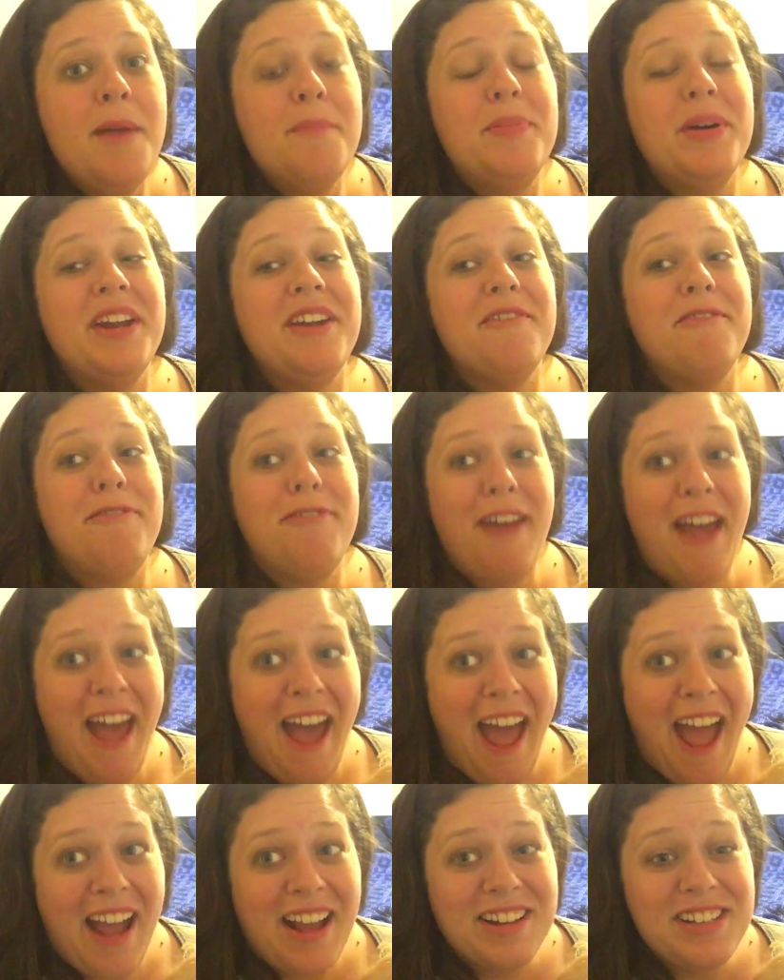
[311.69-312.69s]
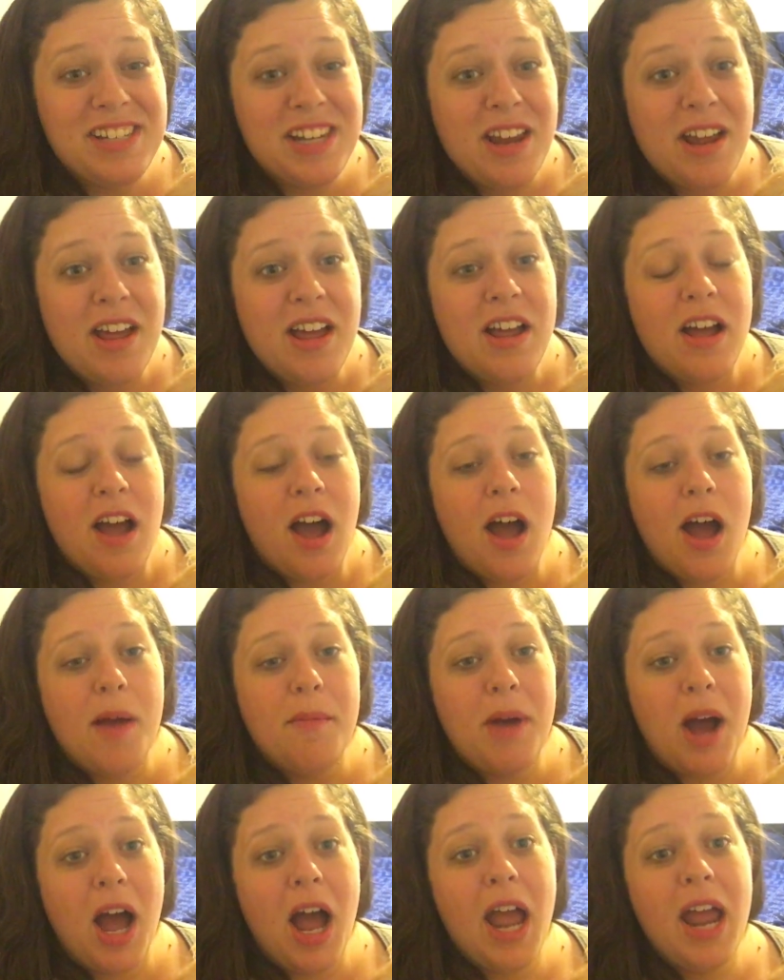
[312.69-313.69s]
But in fact,
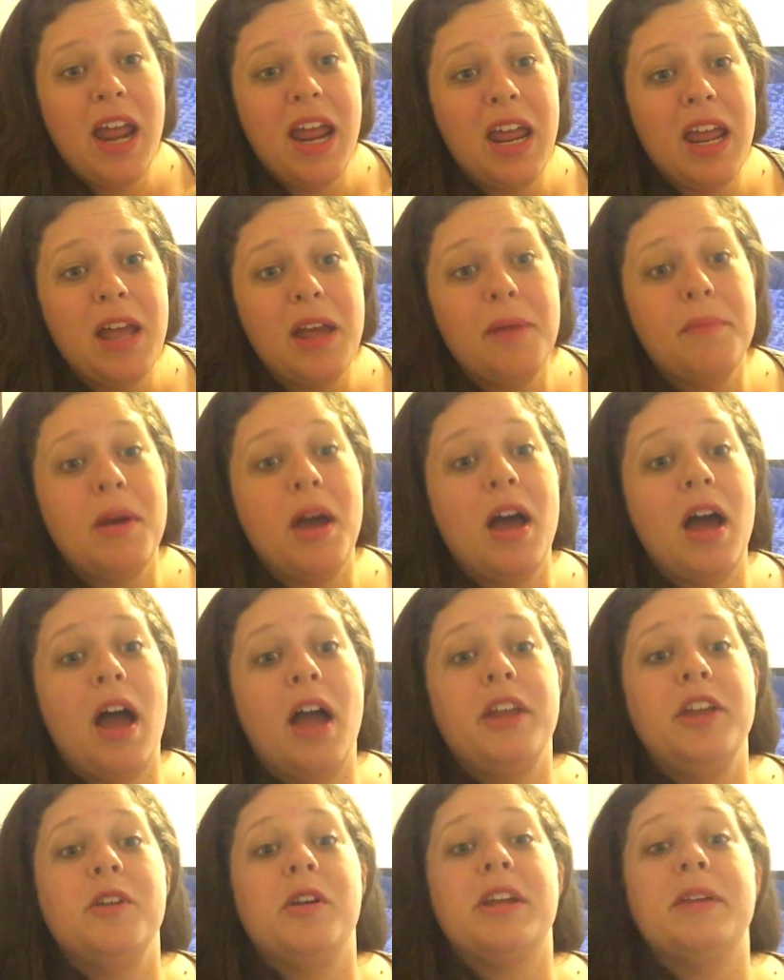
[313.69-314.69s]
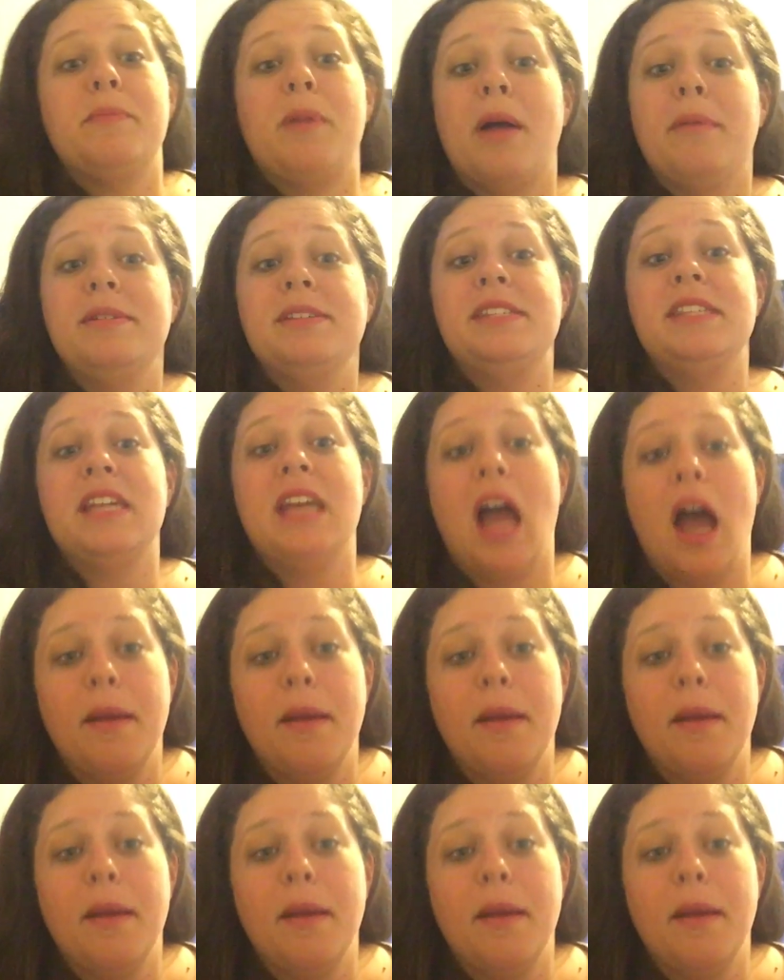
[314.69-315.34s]
you can probably see,